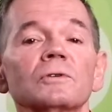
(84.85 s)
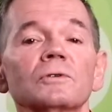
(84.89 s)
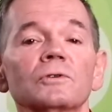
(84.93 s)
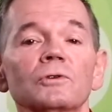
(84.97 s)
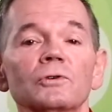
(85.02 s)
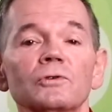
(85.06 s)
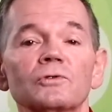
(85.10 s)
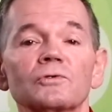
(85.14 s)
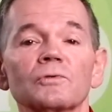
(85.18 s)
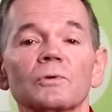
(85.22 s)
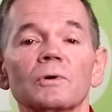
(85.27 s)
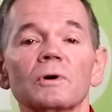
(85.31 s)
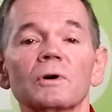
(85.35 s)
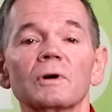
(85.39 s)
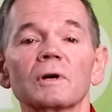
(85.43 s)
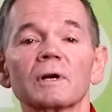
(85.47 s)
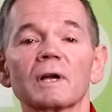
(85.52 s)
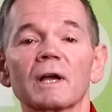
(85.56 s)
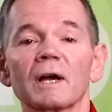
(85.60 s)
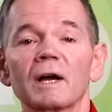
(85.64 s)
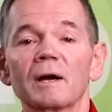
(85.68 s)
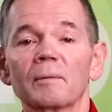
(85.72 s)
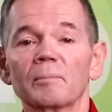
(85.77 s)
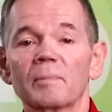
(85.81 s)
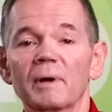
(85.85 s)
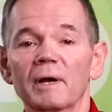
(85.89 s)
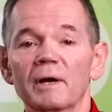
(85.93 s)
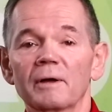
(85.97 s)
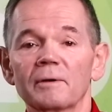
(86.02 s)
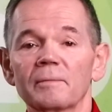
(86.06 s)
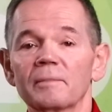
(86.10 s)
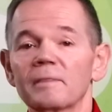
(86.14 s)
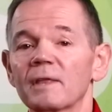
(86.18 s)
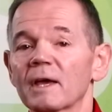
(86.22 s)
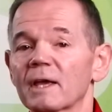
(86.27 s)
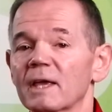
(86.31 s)
neutral
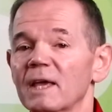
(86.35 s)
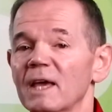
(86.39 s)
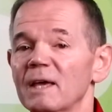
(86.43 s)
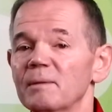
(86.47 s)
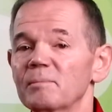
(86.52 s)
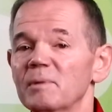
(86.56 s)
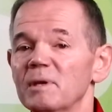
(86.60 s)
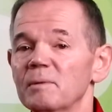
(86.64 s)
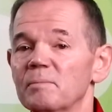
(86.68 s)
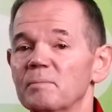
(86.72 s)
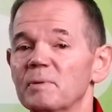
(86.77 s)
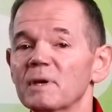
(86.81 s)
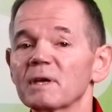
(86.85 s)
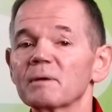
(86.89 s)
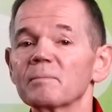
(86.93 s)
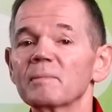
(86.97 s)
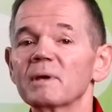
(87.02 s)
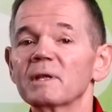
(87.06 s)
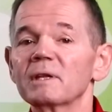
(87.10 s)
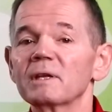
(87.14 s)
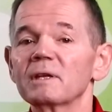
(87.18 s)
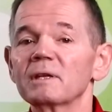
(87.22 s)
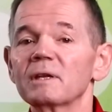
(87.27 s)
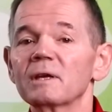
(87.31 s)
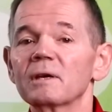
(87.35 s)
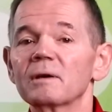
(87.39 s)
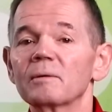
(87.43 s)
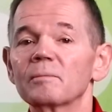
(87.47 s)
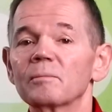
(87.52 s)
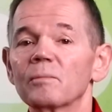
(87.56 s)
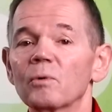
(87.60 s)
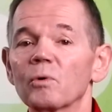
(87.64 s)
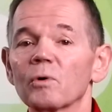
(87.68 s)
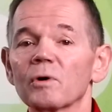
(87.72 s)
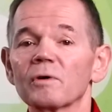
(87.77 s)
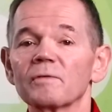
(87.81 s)
compound that can be pigmented
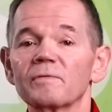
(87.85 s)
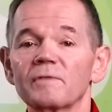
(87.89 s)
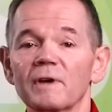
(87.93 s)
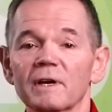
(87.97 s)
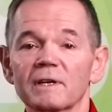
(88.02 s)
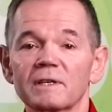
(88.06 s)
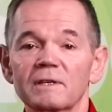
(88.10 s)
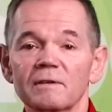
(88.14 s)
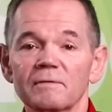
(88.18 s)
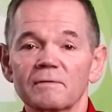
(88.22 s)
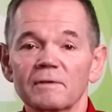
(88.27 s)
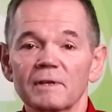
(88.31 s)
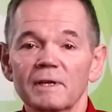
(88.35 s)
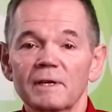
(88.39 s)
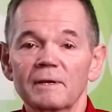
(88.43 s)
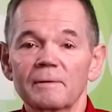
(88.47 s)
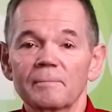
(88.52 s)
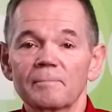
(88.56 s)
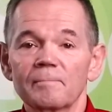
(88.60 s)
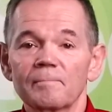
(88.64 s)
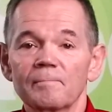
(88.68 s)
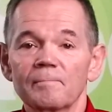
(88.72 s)
more effectively.